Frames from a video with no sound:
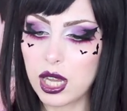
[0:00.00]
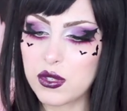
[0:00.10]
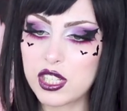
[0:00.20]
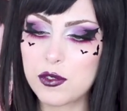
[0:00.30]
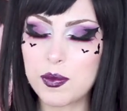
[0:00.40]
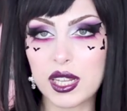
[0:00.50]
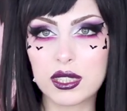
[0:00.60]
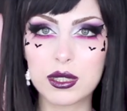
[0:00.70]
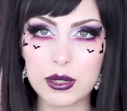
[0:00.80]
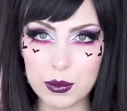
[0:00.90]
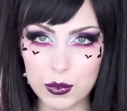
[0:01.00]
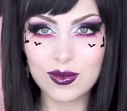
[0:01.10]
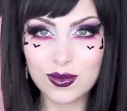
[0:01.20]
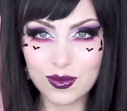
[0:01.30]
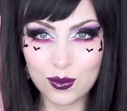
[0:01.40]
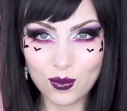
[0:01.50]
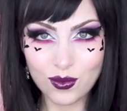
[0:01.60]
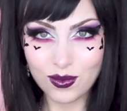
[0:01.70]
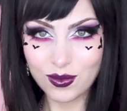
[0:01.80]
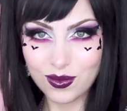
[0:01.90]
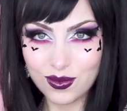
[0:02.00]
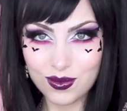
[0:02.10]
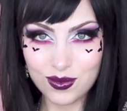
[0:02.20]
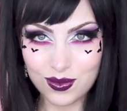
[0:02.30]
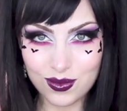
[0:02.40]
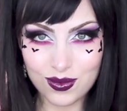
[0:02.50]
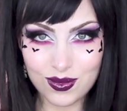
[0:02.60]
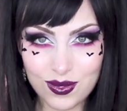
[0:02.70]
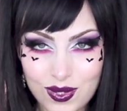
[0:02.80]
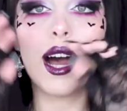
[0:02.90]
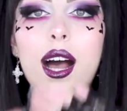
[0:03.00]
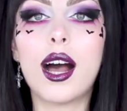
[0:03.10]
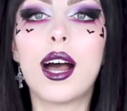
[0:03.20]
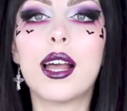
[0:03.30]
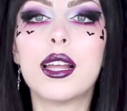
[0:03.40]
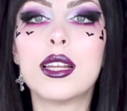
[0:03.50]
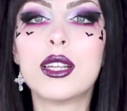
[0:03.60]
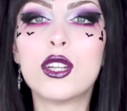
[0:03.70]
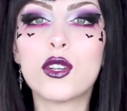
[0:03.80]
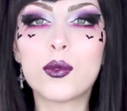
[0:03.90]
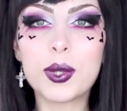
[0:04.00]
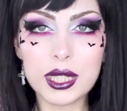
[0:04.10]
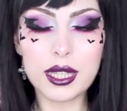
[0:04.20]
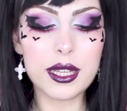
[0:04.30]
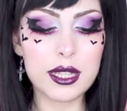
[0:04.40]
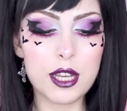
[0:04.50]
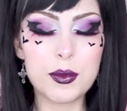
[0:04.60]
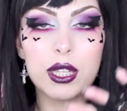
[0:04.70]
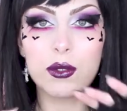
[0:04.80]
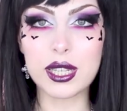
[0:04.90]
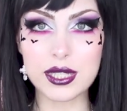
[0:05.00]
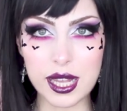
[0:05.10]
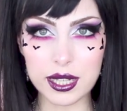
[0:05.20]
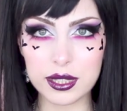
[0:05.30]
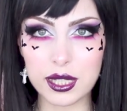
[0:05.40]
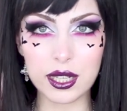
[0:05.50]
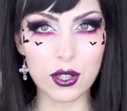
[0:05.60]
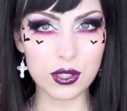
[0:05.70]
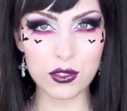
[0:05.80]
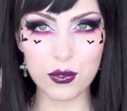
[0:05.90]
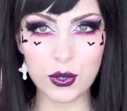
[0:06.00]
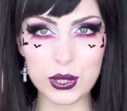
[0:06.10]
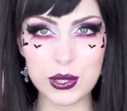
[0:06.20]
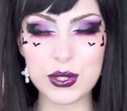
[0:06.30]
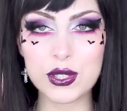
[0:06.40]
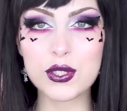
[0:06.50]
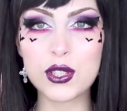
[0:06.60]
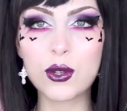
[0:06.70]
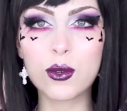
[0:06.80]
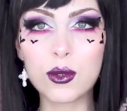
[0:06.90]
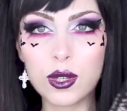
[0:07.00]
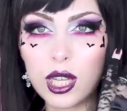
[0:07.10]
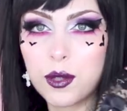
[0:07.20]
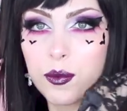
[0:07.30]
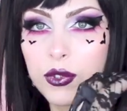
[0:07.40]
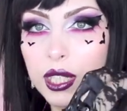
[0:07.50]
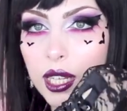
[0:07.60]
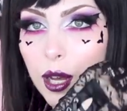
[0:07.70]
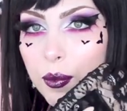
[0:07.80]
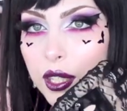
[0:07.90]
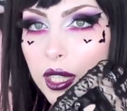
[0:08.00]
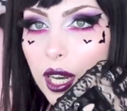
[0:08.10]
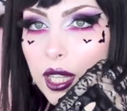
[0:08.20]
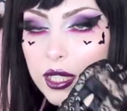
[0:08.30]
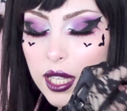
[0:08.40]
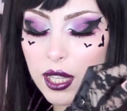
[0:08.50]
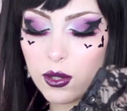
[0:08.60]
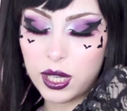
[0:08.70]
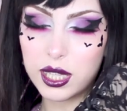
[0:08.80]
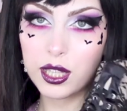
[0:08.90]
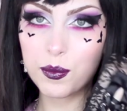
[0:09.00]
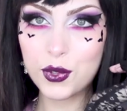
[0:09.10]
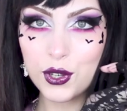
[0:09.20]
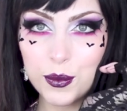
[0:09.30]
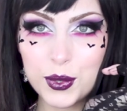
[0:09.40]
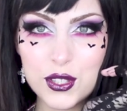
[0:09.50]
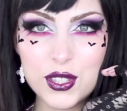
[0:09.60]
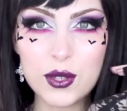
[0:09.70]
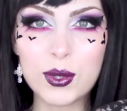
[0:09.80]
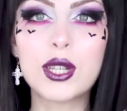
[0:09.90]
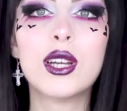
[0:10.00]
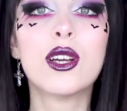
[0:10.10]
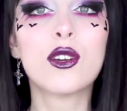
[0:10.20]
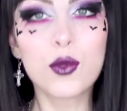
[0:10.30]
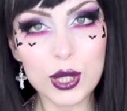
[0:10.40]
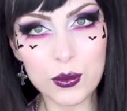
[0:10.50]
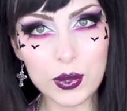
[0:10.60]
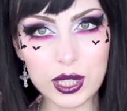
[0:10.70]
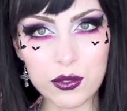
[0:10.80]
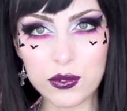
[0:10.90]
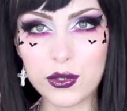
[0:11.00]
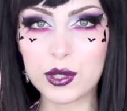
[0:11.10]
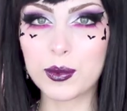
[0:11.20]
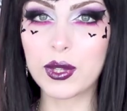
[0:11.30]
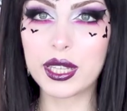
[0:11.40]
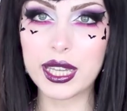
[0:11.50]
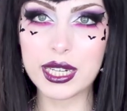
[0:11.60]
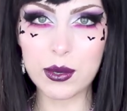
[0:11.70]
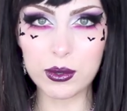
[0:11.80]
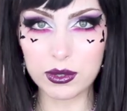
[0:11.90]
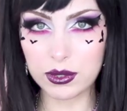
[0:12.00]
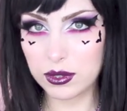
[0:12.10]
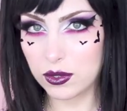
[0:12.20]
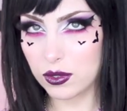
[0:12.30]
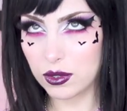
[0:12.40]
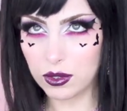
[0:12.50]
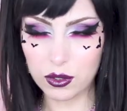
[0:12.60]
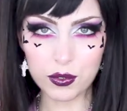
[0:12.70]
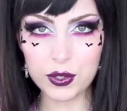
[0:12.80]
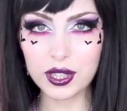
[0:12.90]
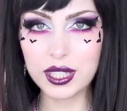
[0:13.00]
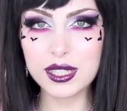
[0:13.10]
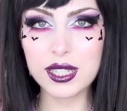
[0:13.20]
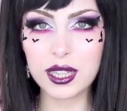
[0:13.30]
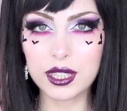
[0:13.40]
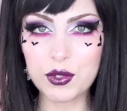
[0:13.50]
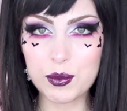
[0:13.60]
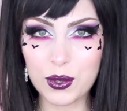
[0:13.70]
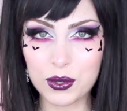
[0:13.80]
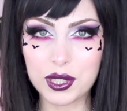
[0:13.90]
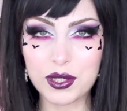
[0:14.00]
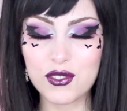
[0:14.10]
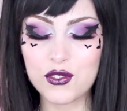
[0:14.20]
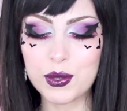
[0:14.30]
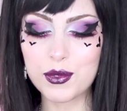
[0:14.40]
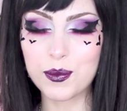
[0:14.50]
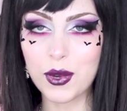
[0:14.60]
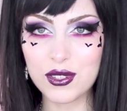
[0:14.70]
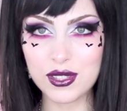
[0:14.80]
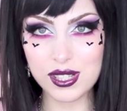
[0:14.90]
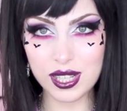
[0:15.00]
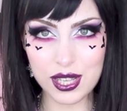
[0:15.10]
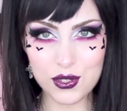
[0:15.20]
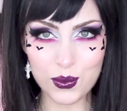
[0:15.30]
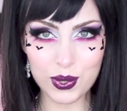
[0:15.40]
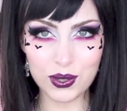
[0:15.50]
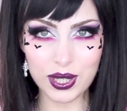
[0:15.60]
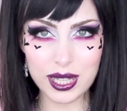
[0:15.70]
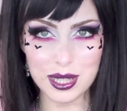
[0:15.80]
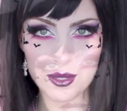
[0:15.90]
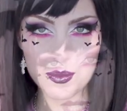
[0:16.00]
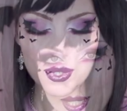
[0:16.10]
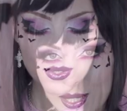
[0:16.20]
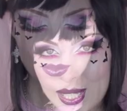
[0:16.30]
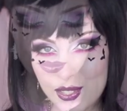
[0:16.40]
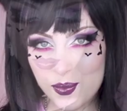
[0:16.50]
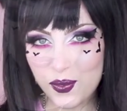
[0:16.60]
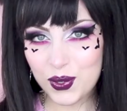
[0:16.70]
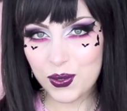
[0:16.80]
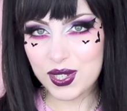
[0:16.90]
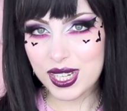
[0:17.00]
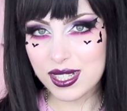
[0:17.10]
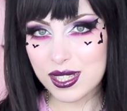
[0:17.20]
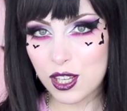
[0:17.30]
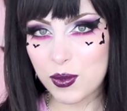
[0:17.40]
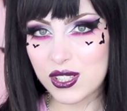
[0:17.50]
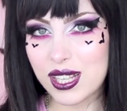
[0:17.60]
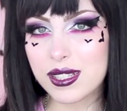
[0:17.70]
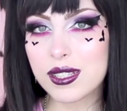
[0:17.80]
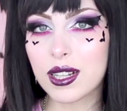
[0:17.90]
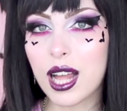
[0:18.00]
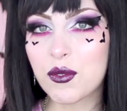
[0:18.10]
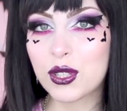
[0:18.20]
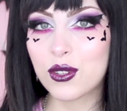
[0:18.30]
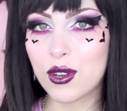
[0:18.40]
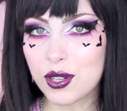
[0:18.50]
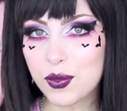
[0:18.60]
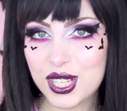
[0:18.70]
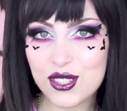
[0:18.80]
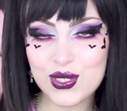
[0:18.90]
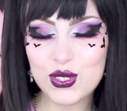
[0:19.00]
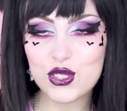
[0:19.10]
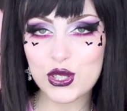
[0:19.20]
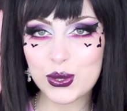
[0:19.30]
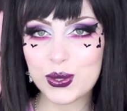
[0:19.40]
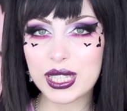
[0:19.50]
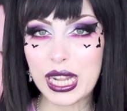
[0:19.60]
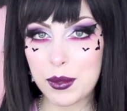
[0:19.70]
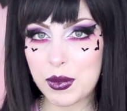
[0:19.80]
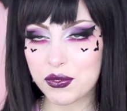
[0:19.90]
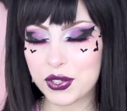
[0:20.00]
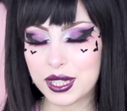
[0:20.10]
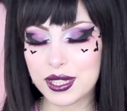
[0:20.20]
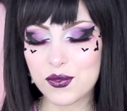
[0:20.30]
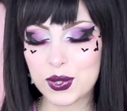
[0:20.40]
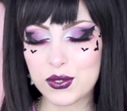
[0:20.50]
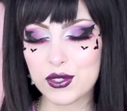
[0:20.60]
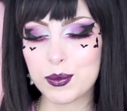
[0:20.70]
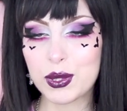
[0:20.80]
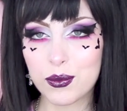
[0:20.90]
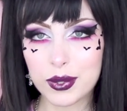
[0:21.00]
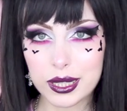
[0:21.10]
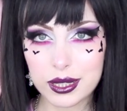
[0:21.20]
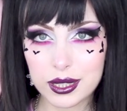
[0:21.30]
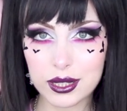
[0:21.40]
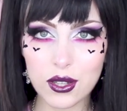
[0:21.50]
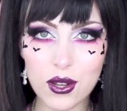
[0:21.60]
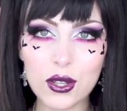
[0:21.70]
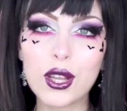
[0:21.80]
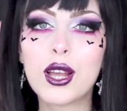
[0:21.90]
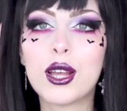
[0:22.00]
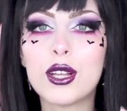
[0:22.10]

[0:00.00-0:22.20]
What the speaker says: I was expecting them to look a lot worse, to be honest. I really like them, they look exactly like on their photos, so I'm pretty happy I decided to get them there, because they were really, really affordable. Again, I will look for the links and leave them all in the description box in case you want to get them. Let's move on to the next thing, because I still have a ton of things to show you, and I am afraid this video is going to be really long.